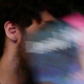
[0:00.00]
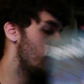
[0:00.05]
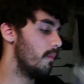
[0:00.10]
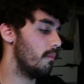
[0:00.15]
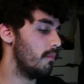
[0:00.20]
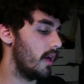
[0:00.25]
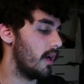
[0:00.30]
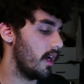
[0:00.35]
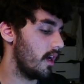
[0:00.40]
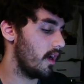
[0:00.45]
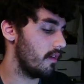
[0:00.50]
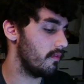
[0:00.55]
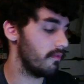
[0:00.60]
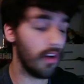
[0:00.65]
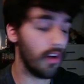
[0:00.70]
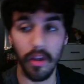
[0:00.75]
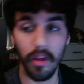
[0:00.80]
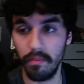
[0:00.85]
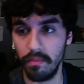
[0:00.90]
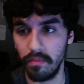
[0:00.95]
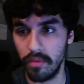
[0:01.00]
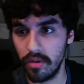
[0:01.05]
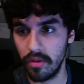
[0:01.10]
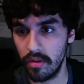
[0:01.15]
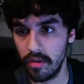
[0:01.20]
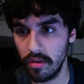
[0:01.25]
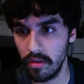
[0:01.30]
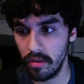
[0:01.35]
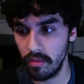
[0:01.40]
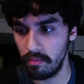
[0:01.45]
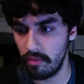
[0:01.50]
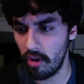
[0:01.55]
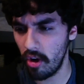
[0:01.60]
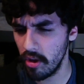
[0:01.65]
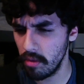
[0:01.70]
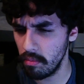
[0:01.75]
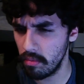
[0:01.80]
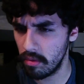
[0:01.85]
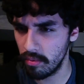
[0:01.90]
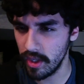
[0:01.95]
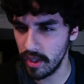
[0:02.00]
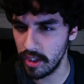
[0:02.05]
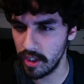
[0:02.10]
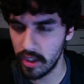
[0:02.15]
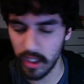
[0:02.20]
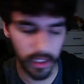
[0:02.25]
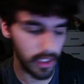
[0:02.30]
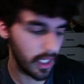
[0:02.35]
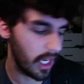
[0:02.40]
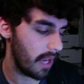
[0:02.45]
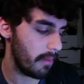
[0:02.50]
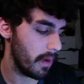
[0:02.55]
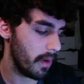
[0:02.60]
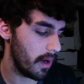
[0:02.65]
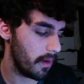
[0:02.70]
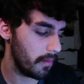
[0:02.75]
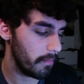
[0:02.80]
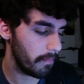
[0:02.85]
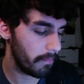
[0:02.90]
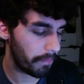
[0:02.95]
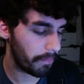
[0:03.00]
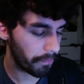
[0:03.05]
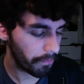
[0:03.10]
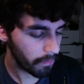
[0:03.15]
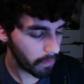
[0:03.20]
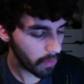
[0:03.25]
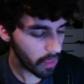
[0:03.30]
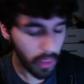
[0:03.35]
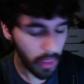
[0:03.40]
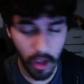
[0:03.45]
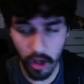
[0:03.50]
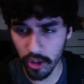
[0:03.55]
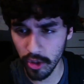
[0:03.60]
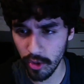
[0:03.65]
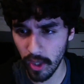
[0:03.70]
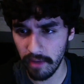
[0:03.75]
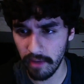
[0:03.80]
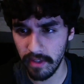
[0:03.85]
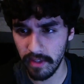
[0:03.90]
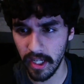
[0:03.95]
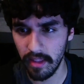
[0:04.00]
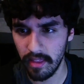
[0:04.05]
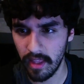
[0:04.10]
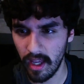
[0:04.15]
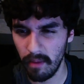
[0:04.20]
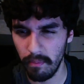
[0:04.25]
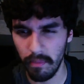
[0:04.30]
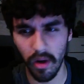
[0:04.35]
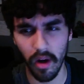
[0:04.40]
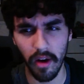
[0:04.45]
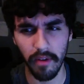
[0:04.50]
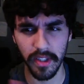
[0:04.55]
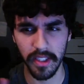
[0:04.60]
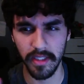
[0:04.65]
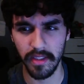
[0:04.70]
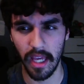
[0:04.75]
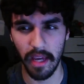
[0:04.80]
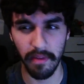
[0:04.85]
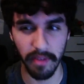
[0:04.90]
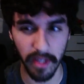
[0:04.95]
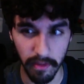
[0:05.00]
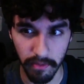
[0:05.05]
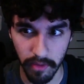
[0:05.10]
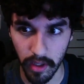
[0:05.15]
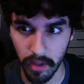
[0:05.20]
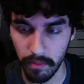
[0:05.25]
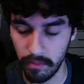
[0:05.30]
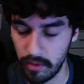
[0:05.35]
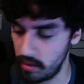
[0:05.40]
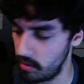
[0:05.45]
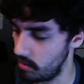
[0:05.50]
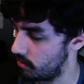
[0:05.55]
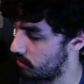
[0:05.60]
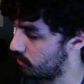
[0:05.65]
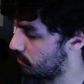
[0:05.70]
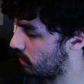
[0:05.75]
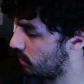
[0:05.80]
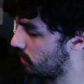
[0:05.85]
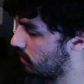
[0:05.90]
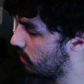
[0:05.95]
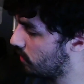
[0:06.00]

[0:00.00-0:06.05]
But volume 3 just came out, so I have to get that. But obviously, I have to get volume 2 as well.